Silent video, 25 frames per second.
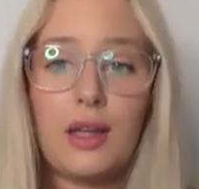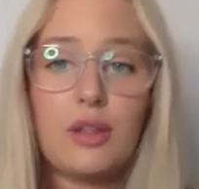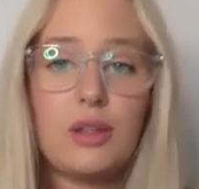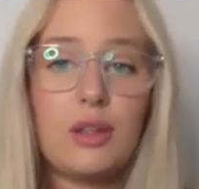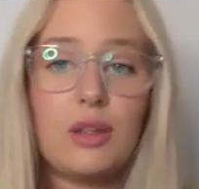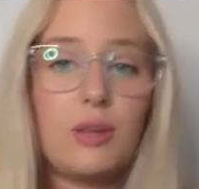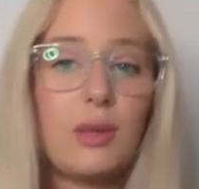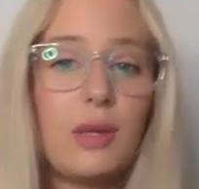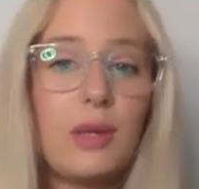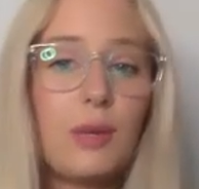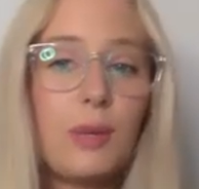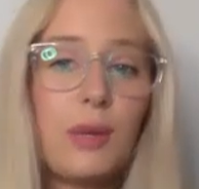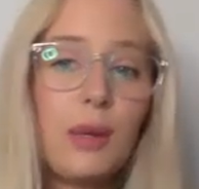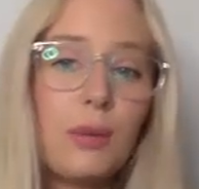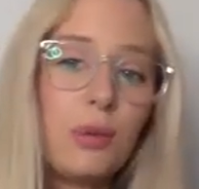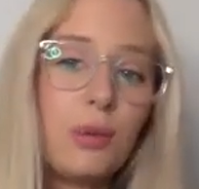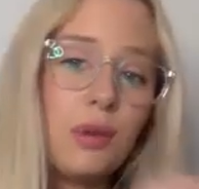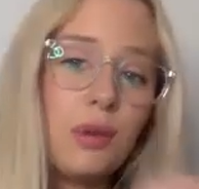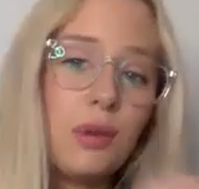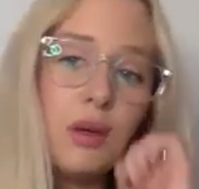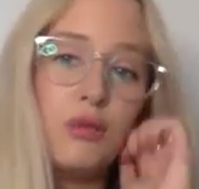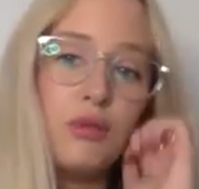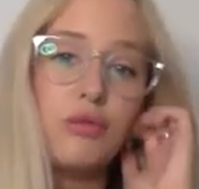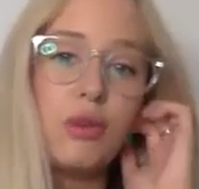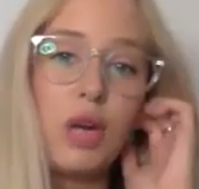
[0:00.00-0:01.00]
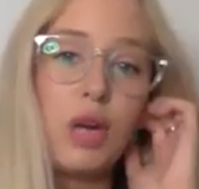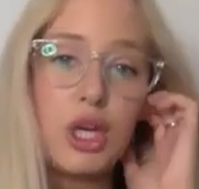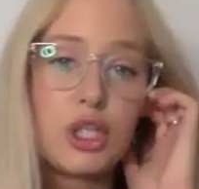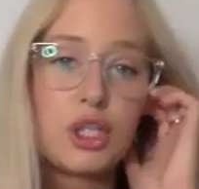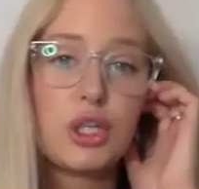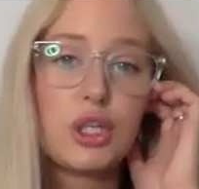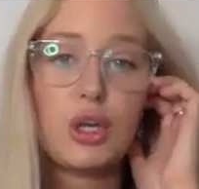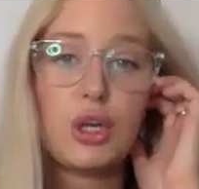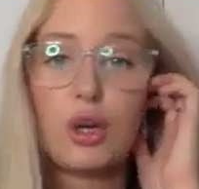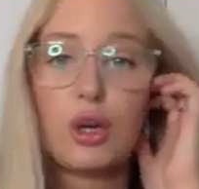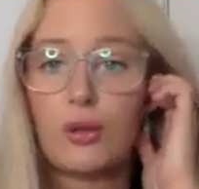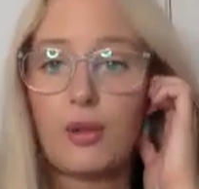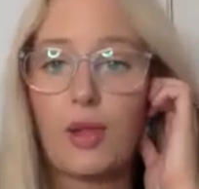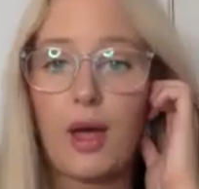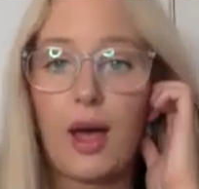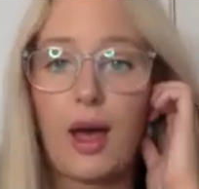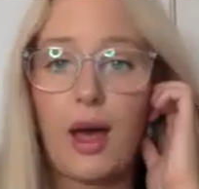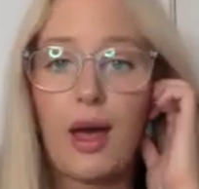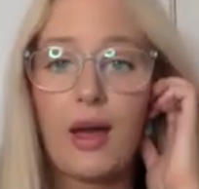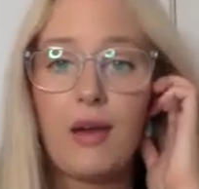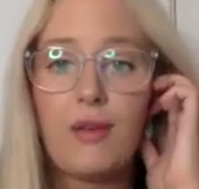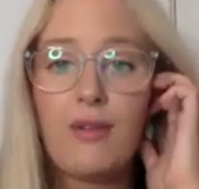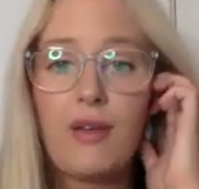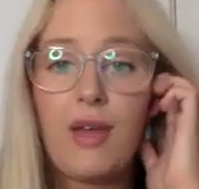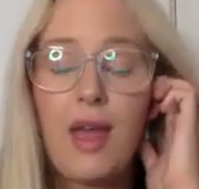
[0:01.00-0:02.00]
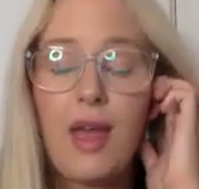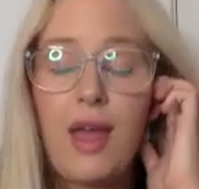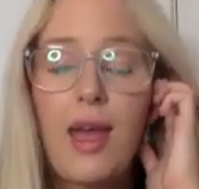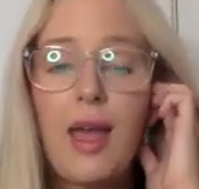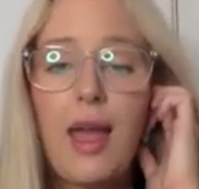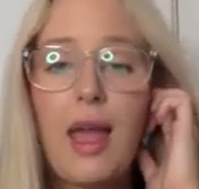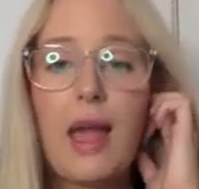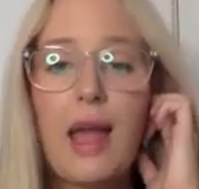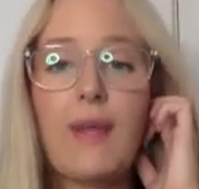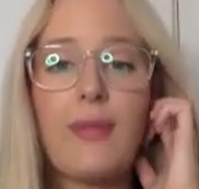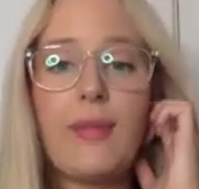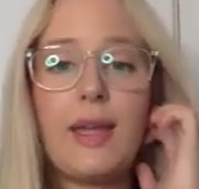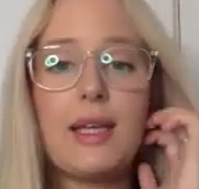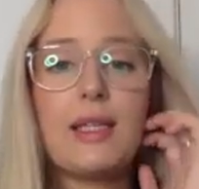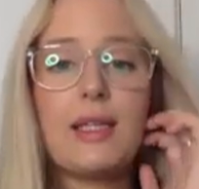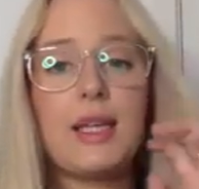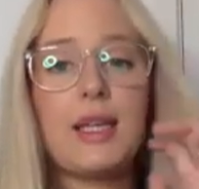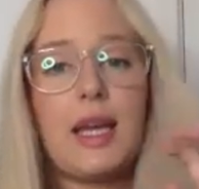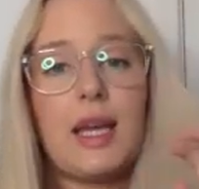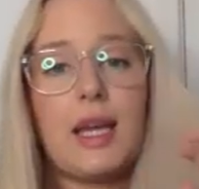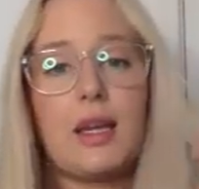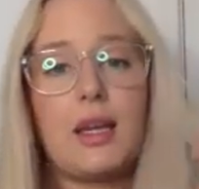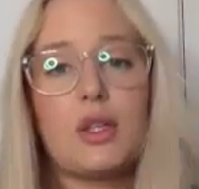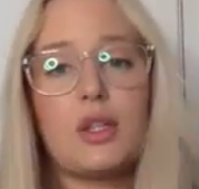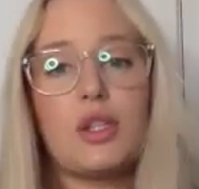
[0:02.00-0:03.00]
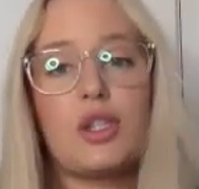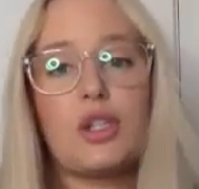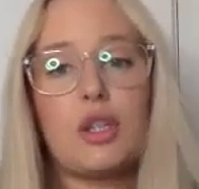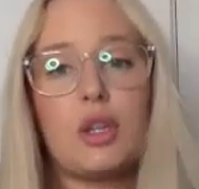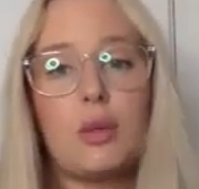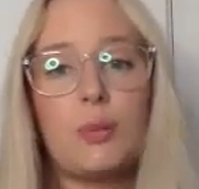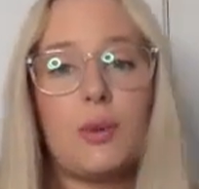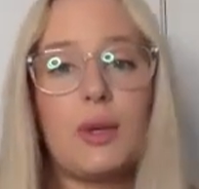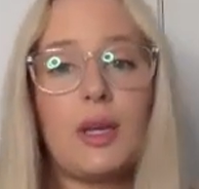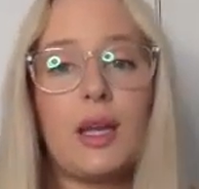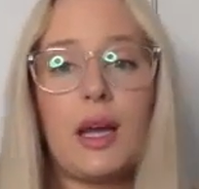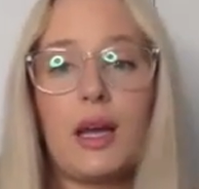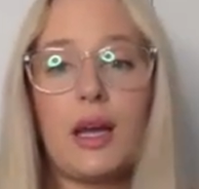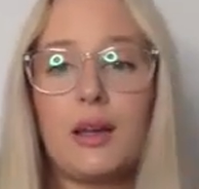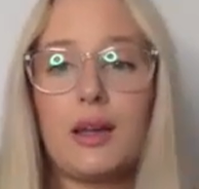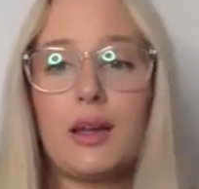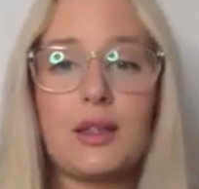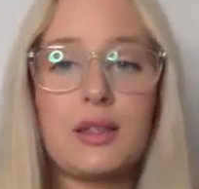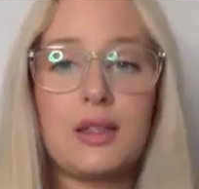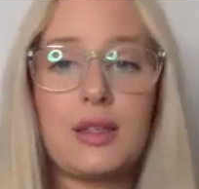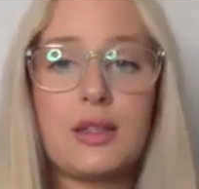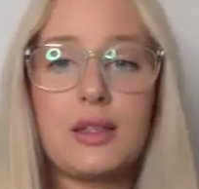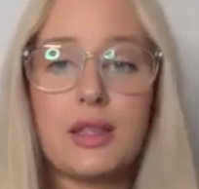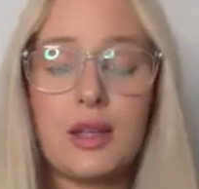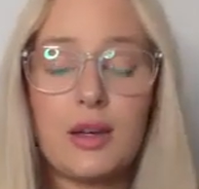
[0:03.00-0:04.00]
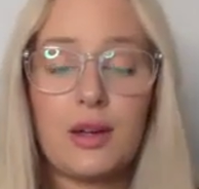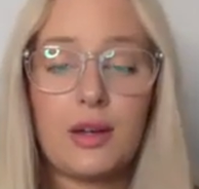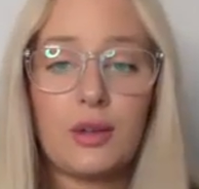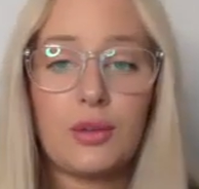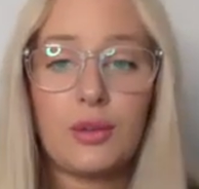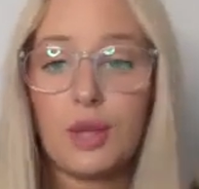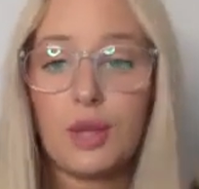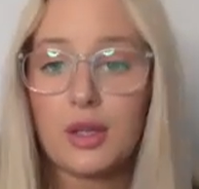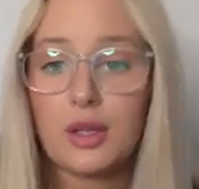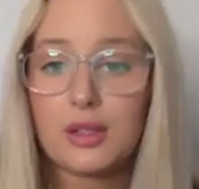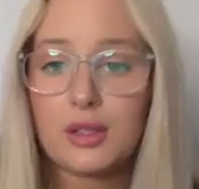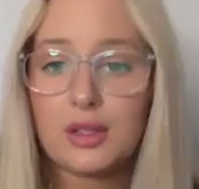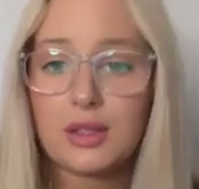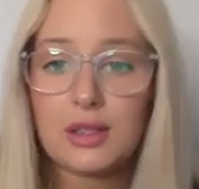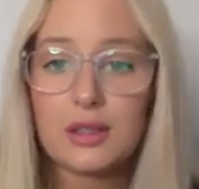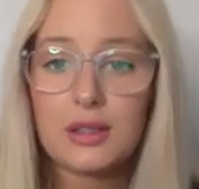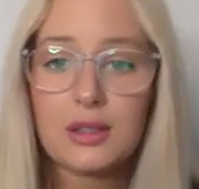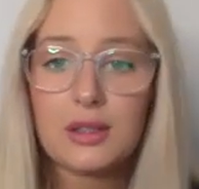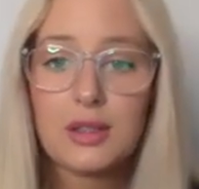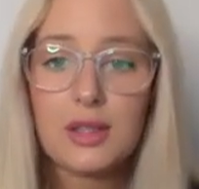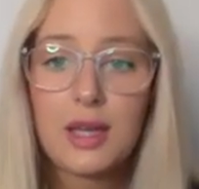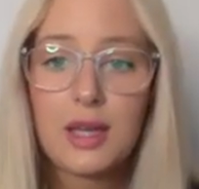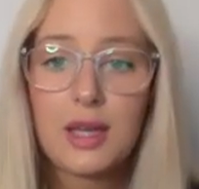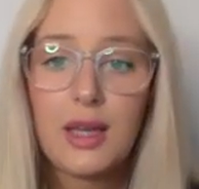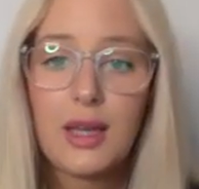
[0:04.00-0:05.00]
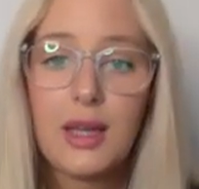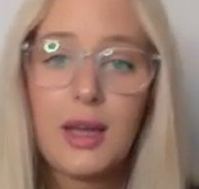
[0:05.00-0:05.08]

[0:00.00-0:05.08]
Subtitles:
Too many people are in a rush to go live and they take stupid, unnecessary losses.